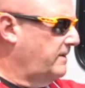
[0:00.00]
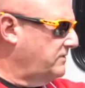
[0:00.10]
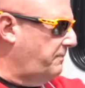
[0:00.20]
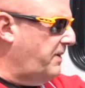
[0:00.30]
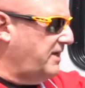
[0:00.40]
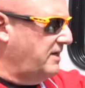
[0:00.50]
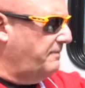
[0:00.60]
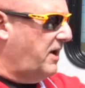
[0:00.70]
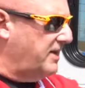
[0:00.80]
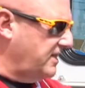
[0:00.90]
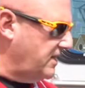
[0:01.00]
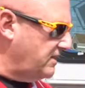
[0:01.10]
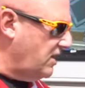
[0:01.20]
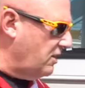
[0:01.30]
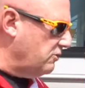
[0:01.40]
Depending upon the
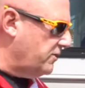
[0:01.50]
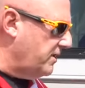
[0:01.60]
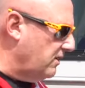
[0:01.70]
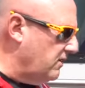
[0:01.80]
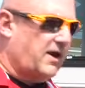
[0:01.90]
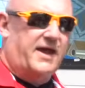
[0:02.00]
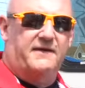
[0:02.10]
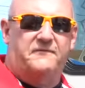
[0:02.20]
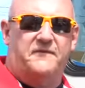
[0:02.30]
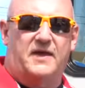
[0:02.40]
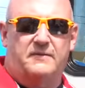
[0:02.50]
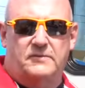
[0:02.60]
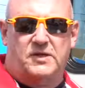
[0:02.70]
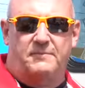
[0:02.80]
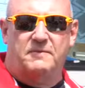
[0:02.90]
interior, if
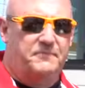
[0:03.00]
some of the